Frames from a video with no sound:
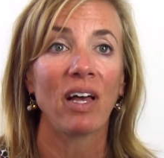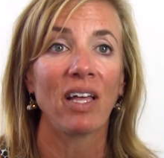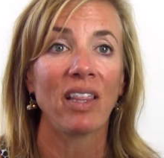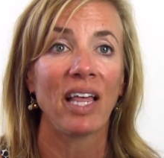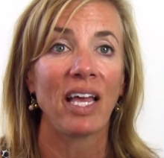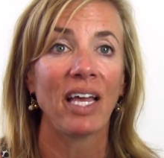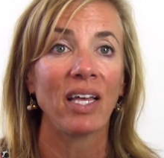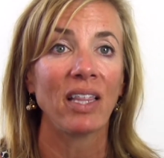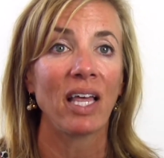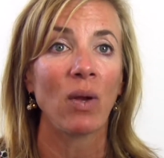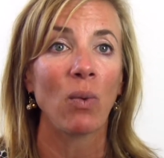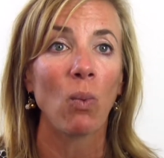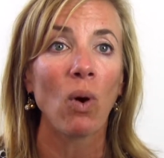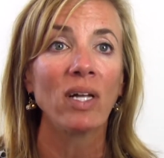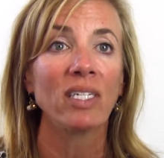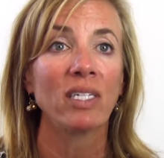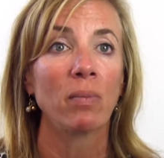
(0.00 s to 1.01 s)
and they
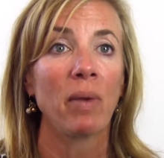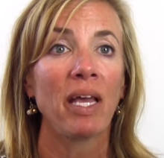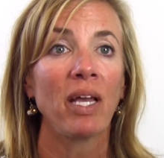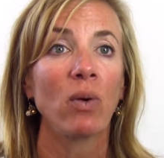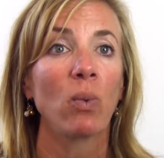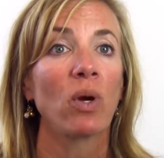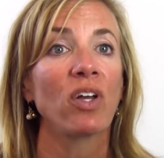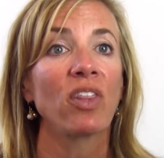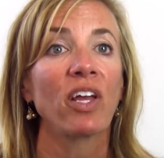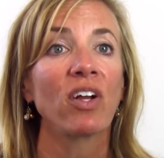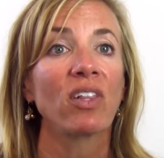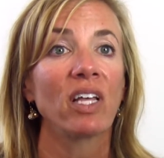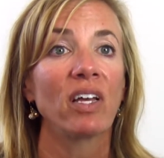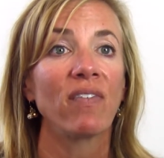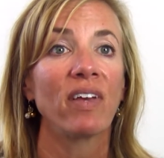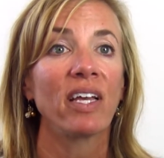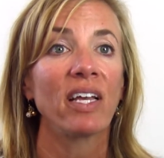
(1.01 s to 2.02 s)
want to make where they're
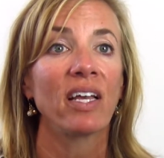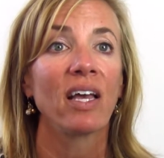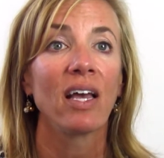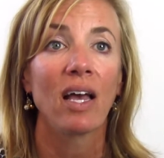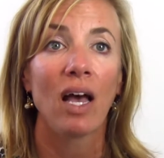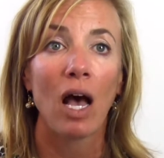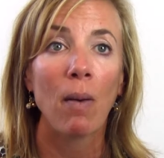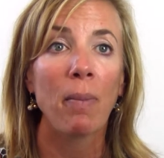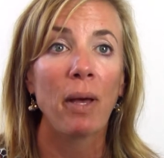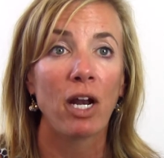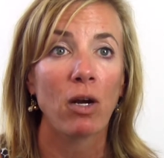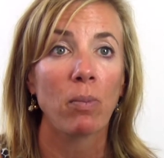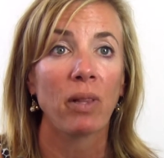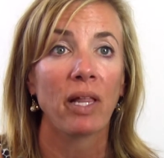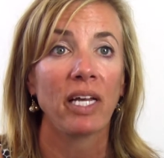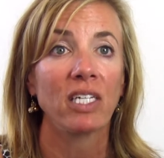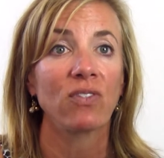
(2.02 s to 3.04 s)
living a
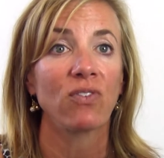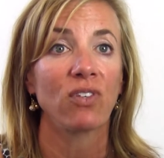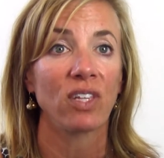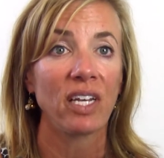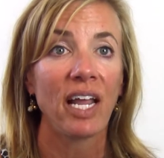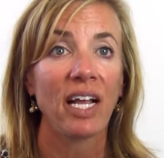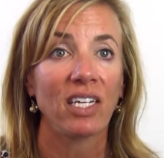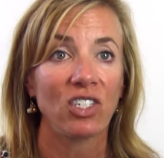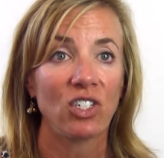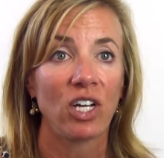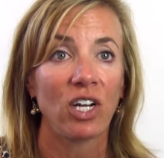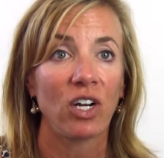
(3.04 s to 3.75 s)
better place for the next